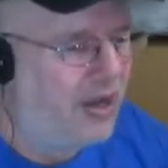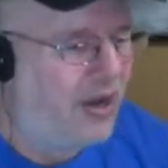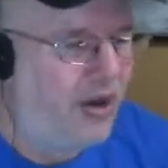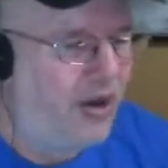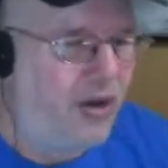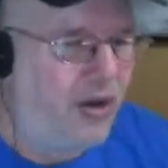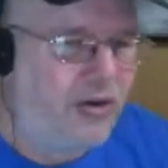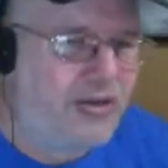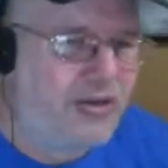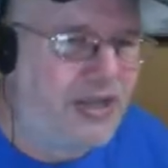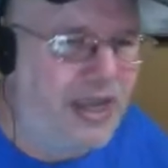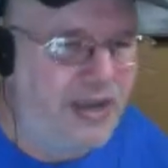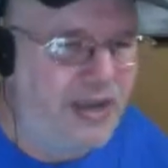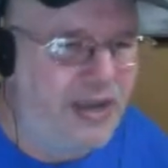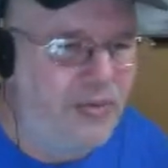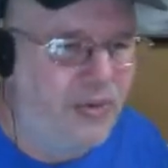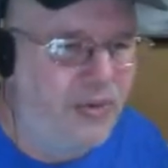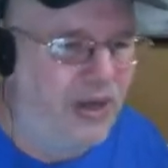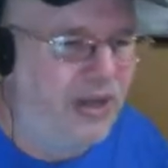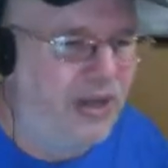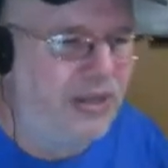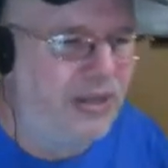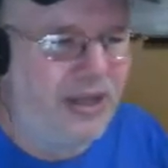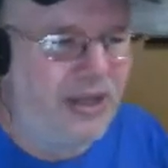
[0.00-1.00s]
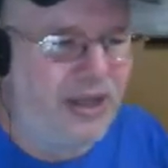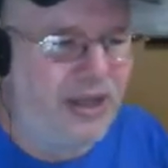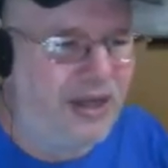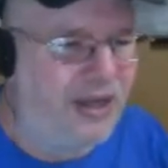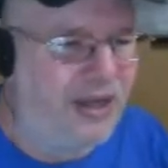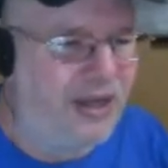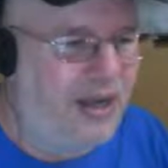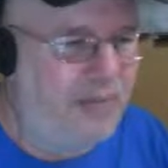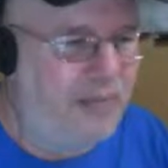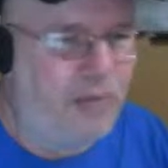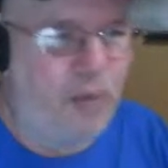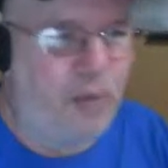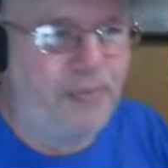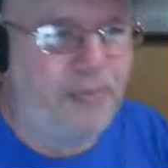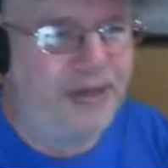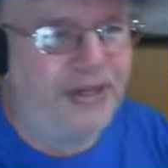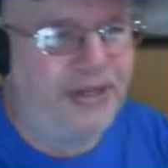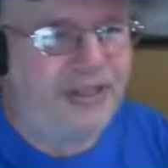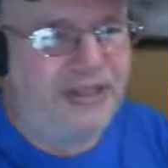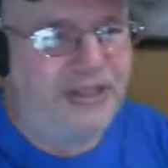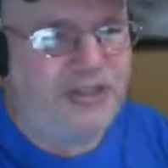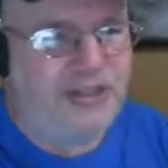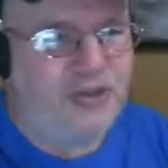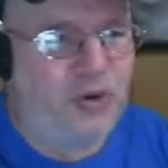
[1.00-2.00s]
Okay, well, I'm
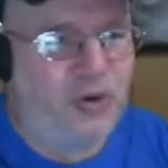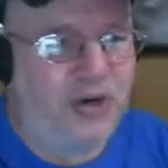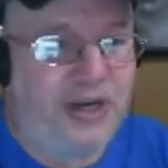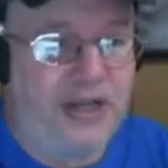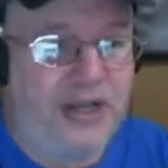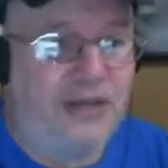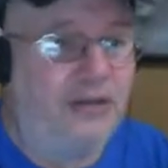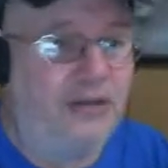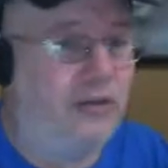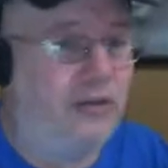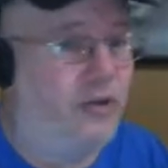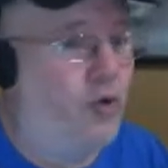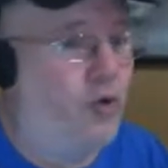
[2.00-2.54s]
opening this door handle,